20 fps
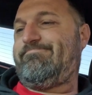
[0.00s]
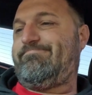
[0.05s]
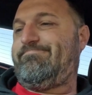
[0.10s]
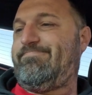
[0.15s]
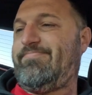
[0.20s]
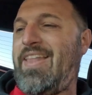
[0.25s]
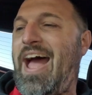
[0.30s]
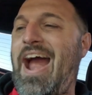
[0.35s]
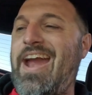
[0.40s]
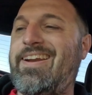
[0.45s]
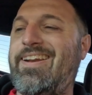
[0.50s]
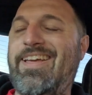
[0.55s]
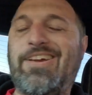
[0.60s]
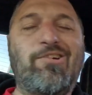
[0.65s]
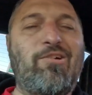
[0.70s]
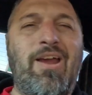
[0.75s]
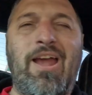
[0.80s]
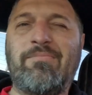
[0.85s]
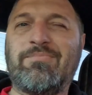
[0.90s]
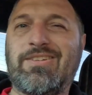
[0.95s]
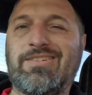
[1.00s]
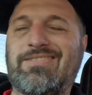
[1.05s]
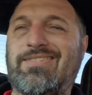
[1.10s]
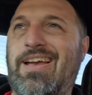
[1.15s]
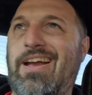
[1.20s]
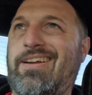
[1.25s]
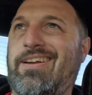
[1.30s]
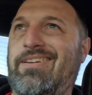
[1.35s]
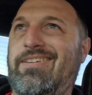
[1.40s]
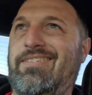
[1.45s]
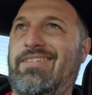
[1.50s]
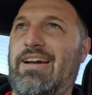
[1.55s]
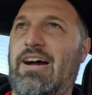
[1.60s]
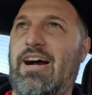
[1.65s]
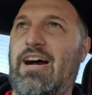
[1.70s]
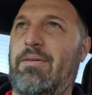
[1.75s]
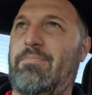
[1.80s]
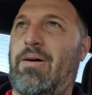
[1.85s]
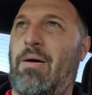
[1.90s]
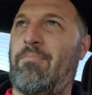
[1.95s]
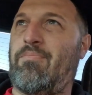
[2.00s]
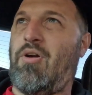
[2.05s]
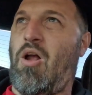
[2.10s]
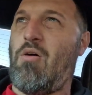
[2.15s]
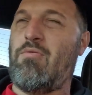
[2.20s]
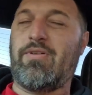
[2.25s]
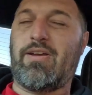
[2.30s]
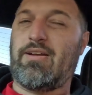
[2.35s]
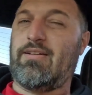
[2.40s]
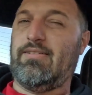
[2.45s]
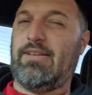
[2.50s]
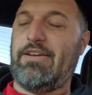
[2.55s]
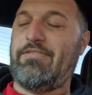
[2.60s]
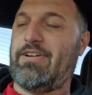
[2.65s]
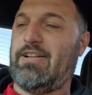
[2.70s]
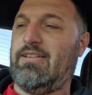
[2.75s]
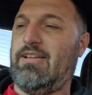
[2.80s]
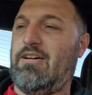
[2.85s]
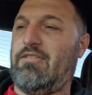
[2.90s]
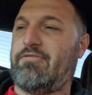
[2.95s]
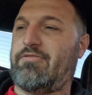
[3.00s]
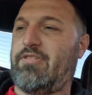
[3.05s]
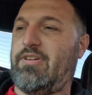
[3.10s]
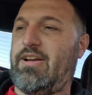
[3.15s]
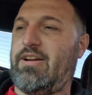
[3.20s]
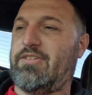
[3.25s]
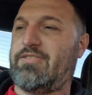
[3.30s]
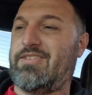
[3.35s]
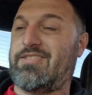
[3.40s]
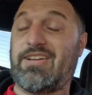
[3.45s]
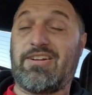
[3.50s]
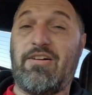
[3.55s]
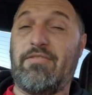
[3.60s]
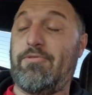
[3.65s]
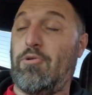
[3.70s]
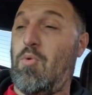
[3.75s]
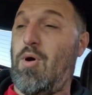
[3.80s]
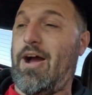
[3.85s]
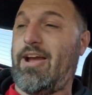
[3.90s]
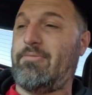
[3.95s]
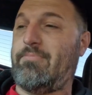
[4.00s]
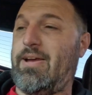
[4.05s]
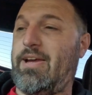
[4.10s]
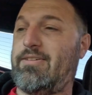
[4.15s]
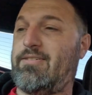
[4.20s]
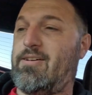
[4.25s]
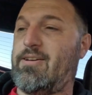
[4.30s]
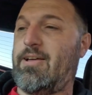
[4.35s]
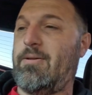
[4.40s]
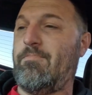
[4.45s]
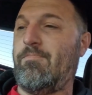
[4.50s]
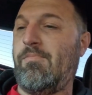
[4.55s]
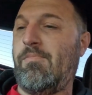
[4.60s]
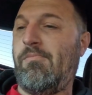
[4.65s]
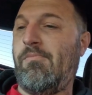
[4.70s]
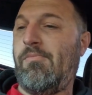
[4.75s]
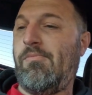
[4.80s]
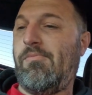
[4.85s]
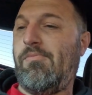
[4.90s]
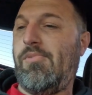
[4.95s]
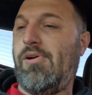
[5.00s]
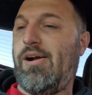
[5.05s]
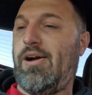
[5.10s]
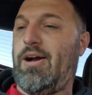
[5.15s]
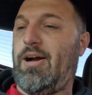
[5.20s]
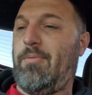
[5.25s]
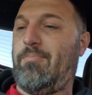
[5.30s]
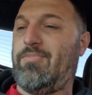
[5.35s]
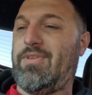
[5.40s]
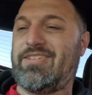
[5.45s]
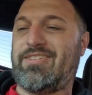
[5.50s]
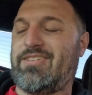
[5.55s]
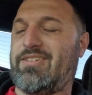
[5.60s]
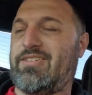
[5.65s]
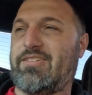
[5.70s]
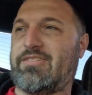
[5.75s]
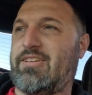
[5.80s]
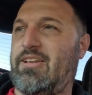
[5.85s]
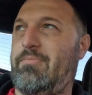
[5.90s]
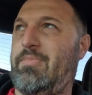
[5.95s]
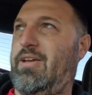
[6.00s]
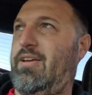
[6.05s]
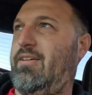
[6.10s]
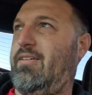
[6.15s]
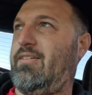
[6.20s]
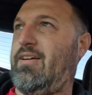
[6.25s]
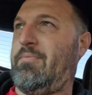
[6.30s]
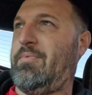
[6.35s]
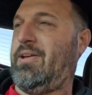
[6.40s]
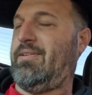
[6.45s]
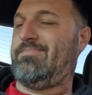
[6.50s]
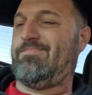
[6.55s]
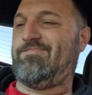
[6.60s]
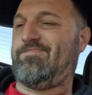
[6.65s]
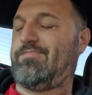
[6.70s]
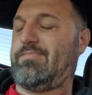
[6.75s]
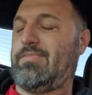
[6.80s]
90 grams a second and up, I'm probably gonna leave it alone for now since I don't have a wideband on it. This is just gonna be, I mean,